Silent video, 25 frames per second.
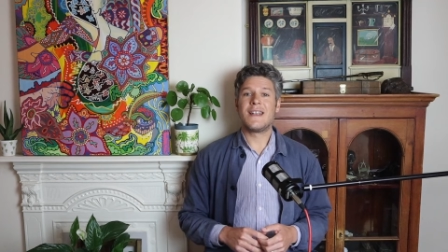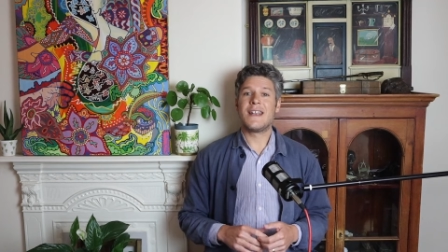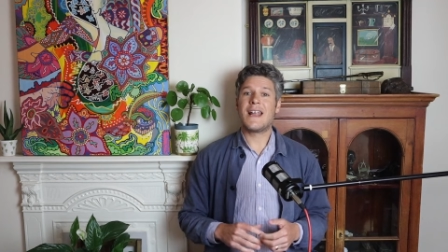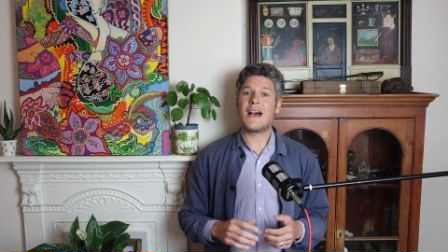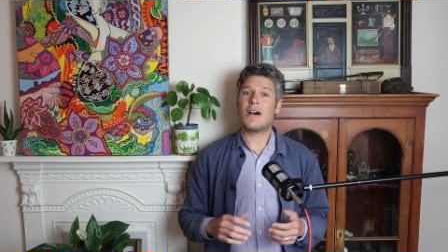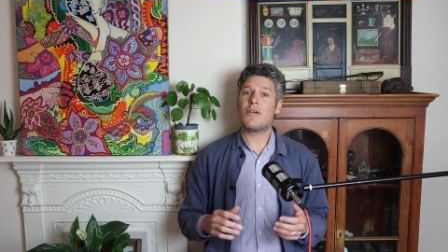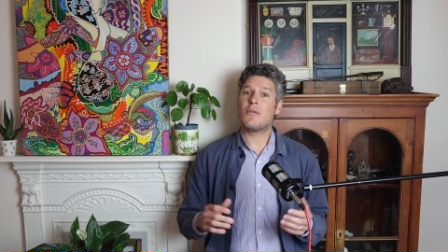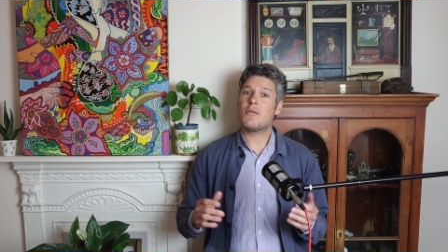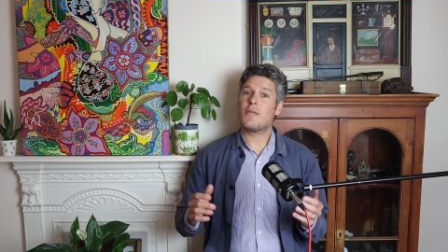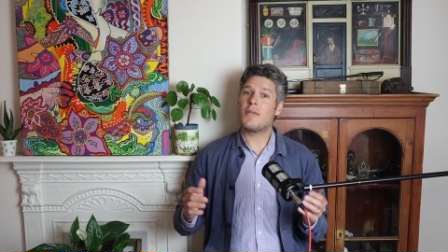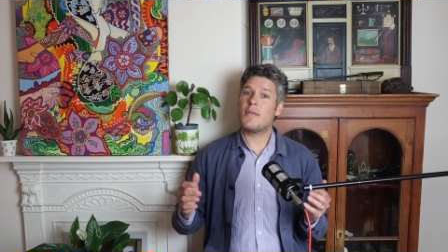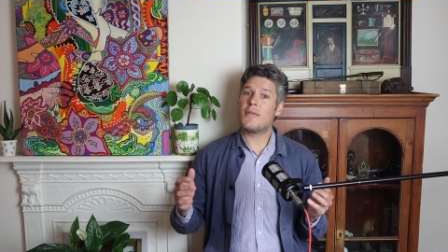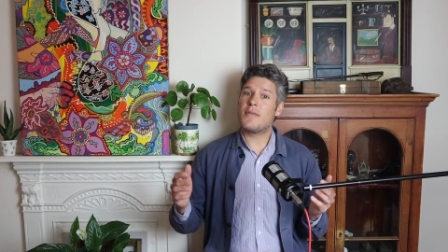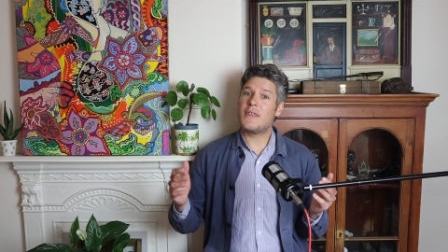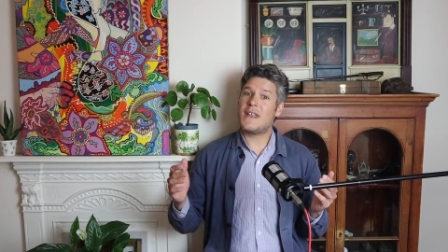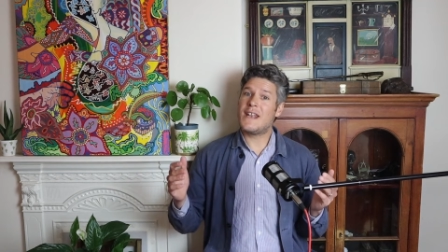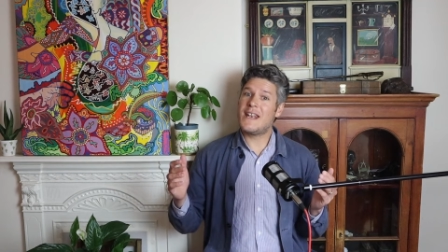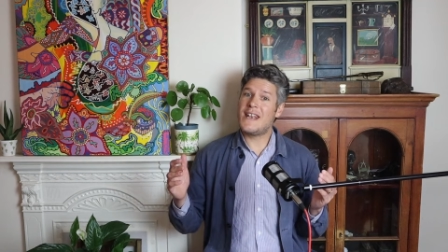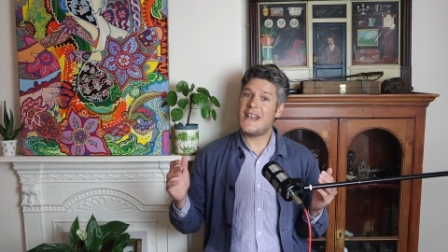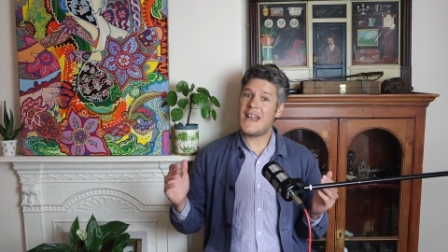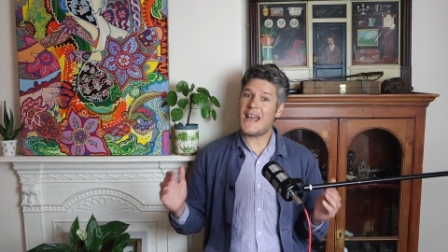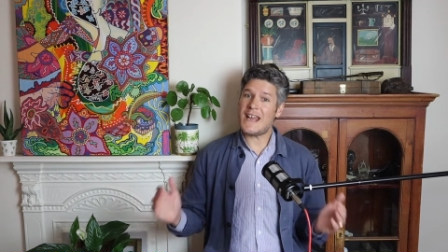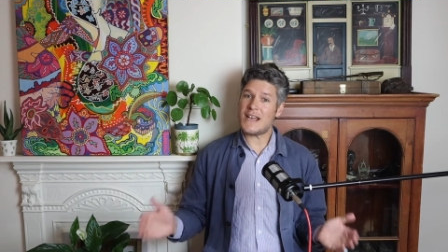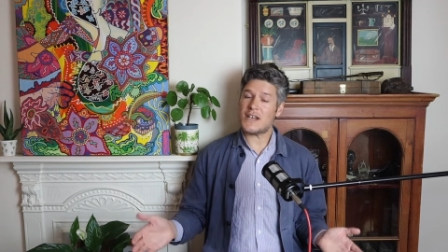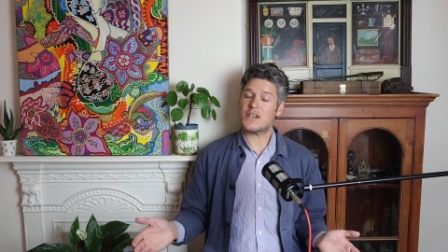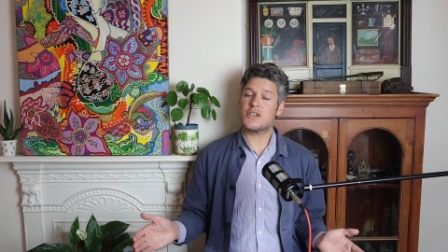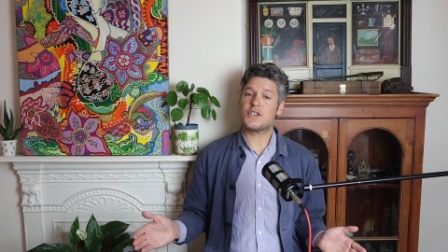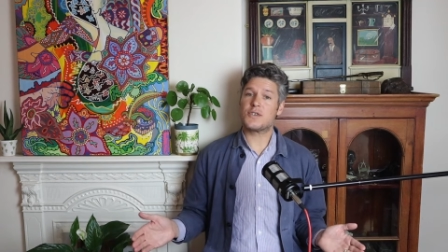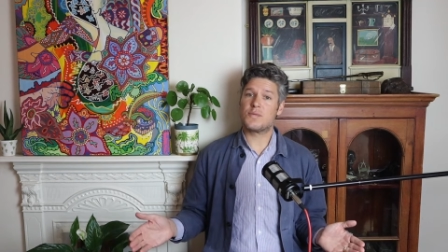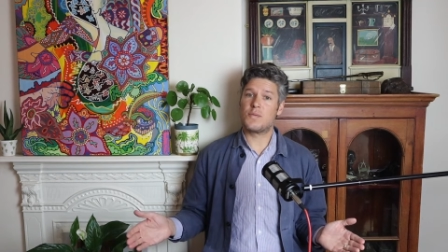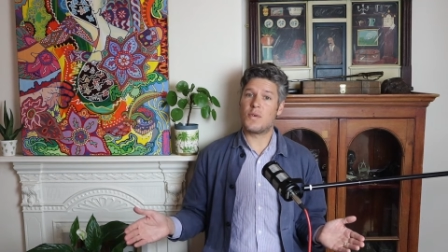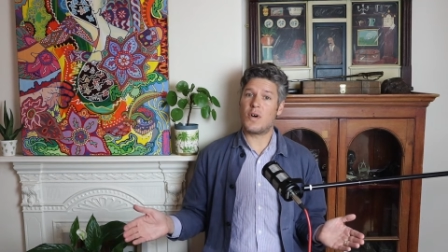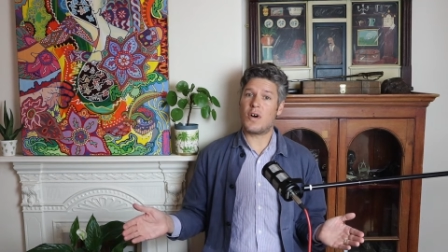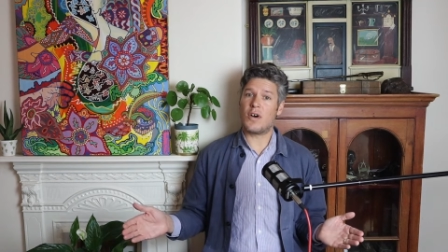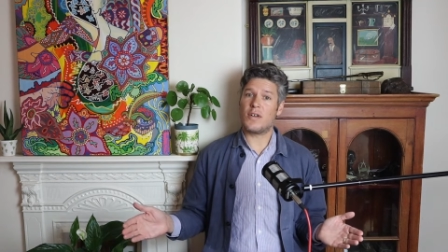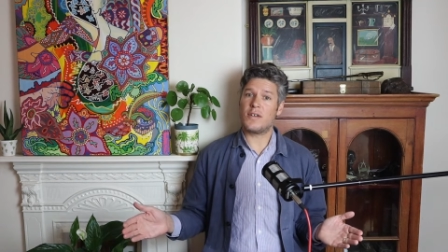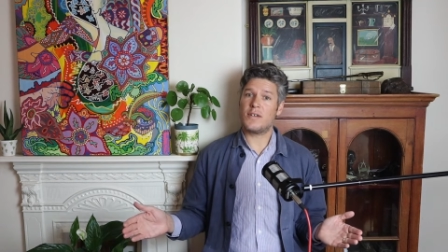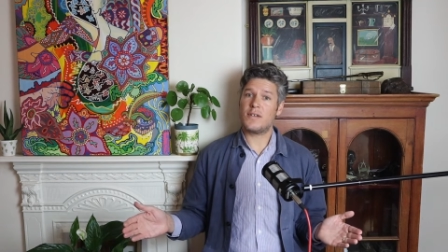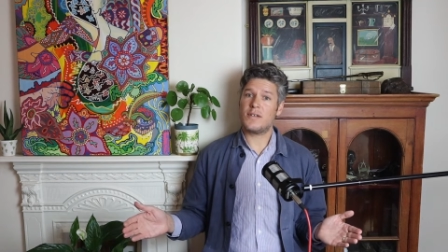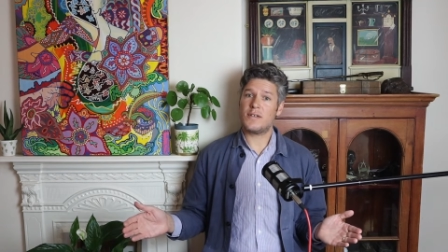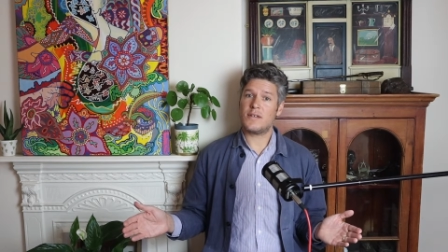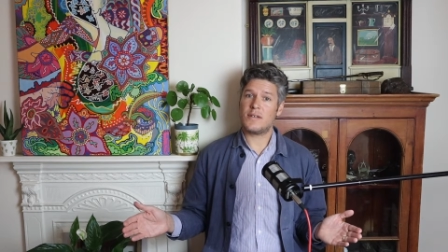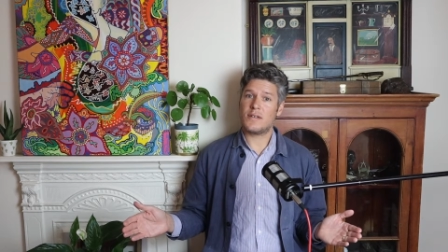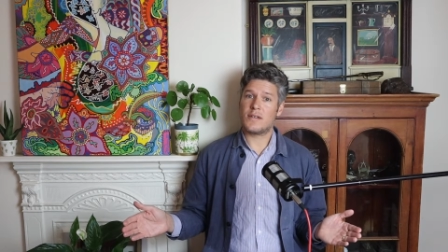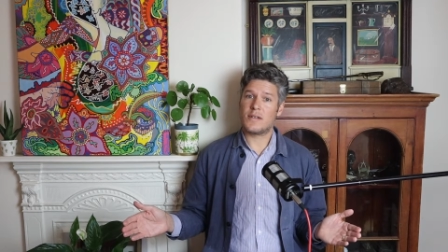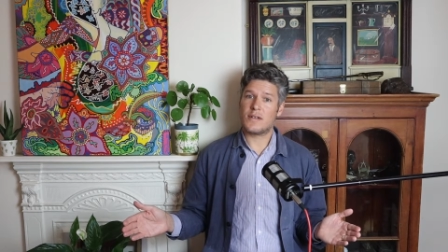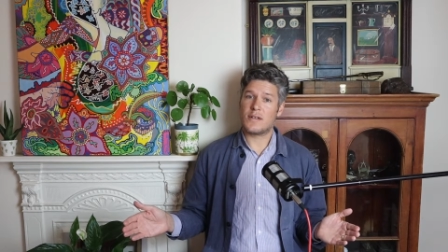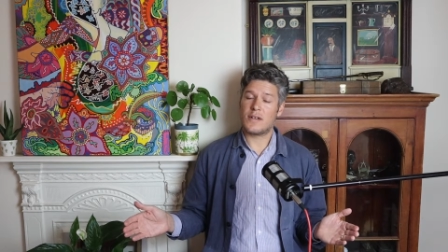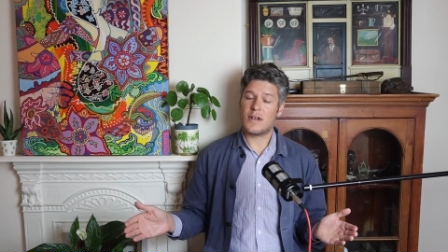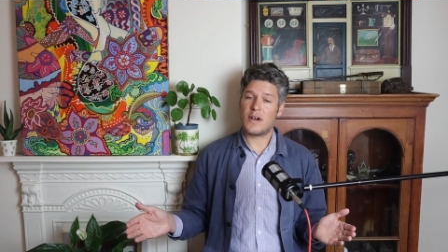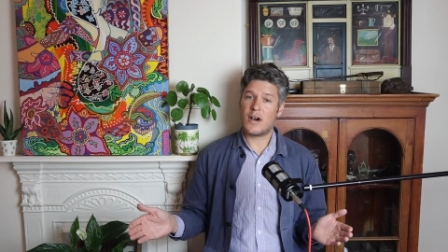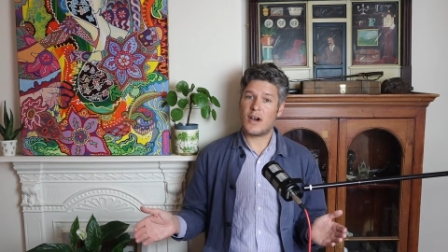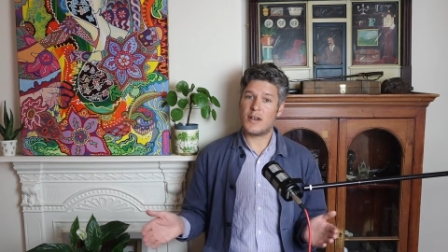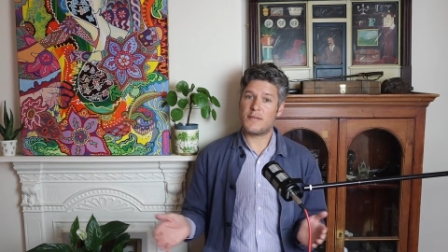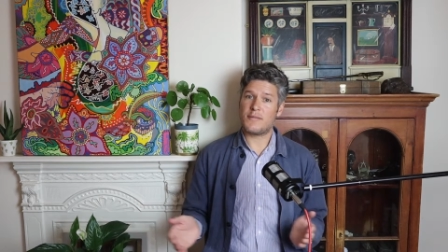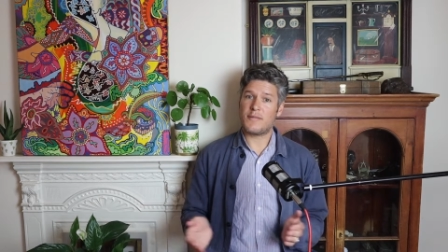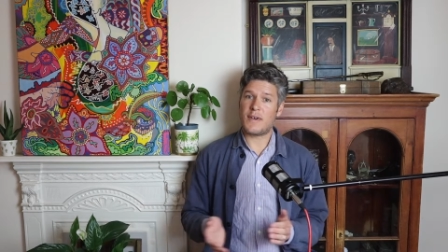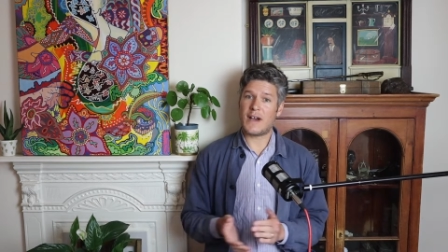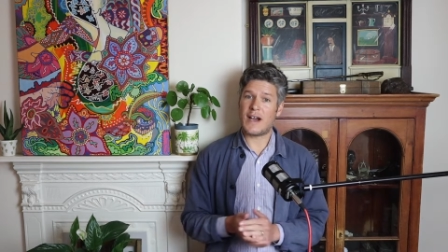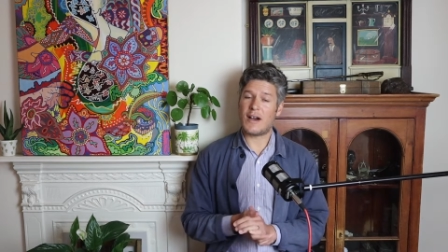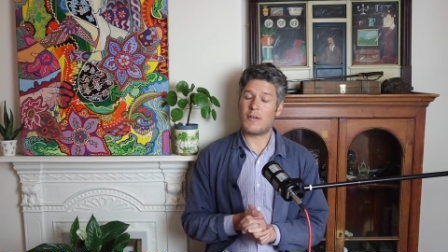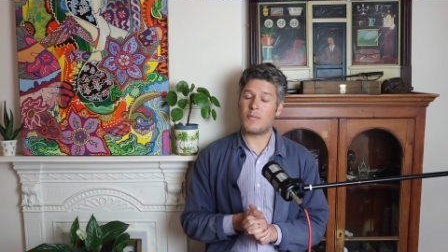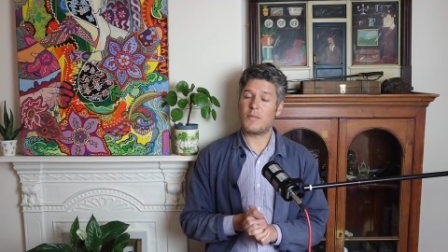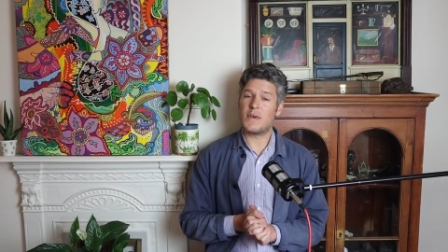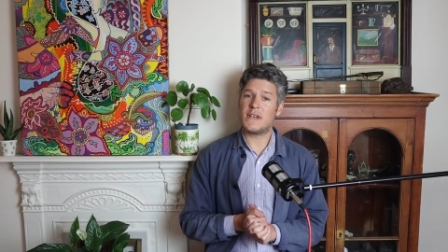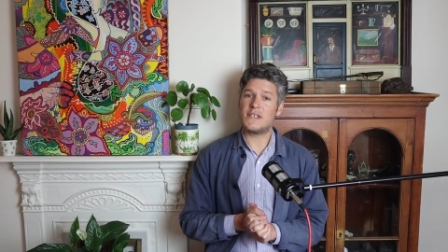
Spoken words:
Now, the next one I found,